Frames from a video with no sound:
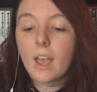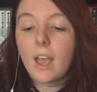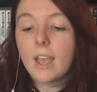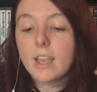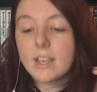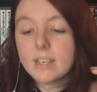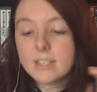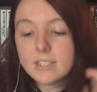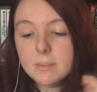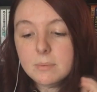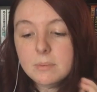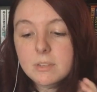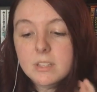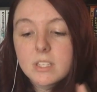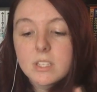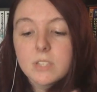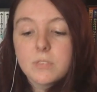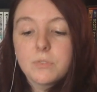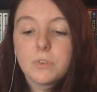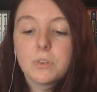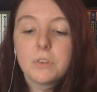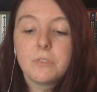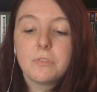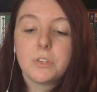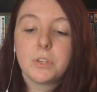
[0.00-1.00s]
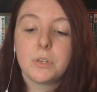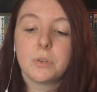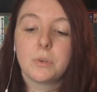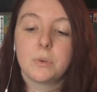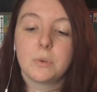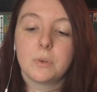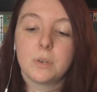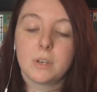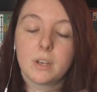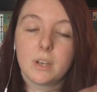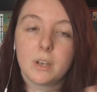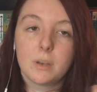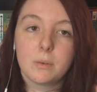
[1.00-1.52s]
I accepted this for
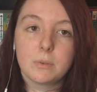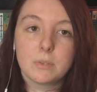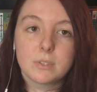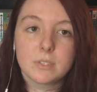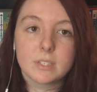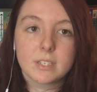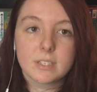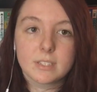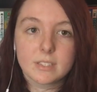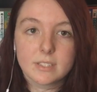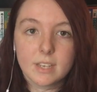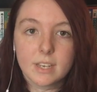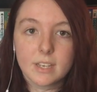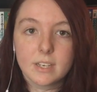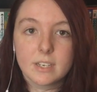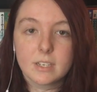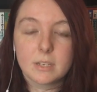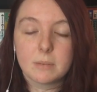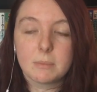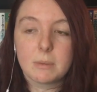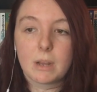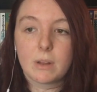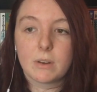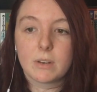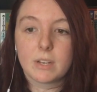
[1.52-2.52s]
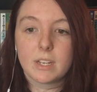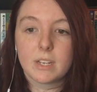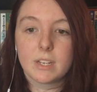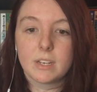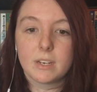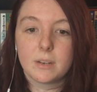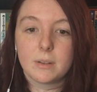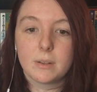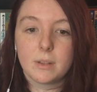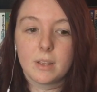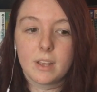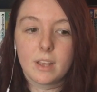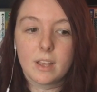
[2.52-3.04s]
review. I was excited about
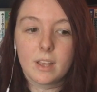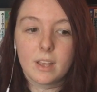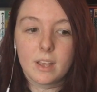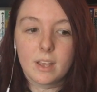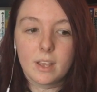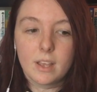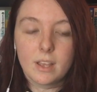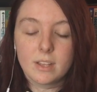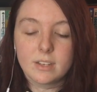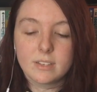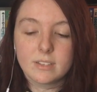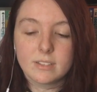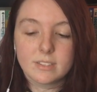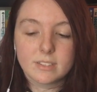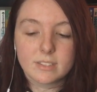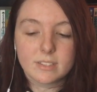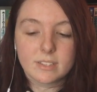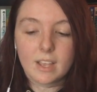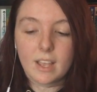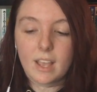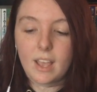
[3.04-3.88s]
it and